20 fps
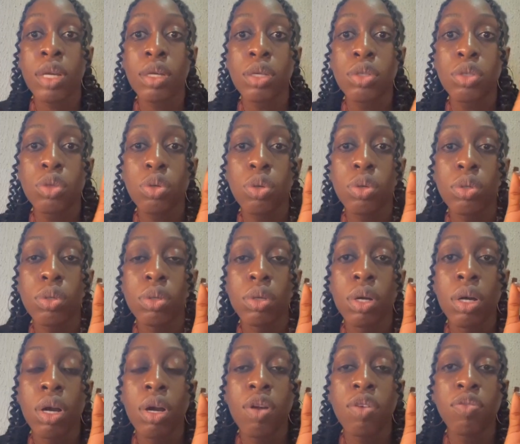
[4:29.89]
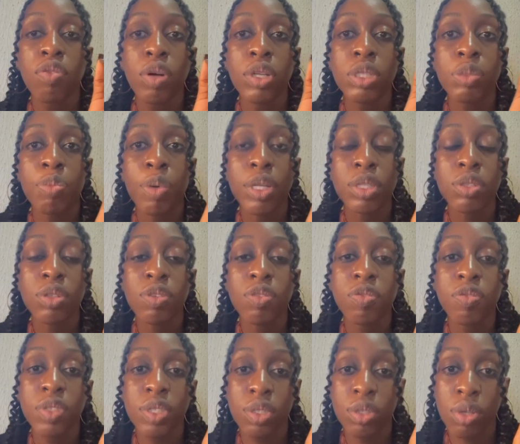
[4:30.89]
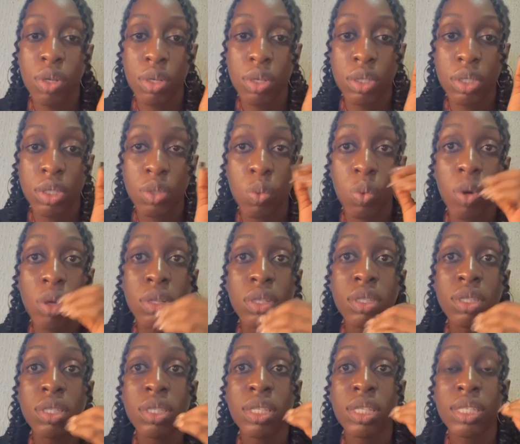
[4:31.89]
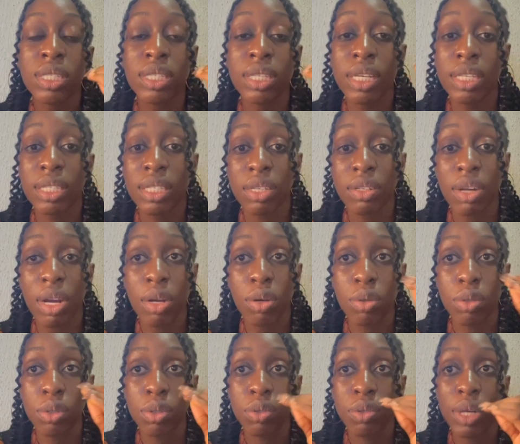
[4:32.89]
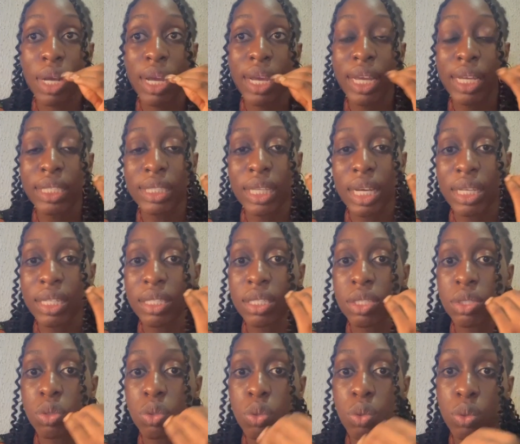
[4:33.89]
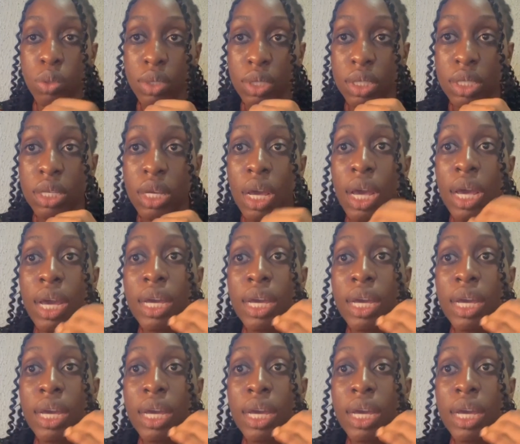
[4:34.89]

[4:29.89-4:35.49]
So for the pathophysiology, once this Neisseria gonorrhea enters the host,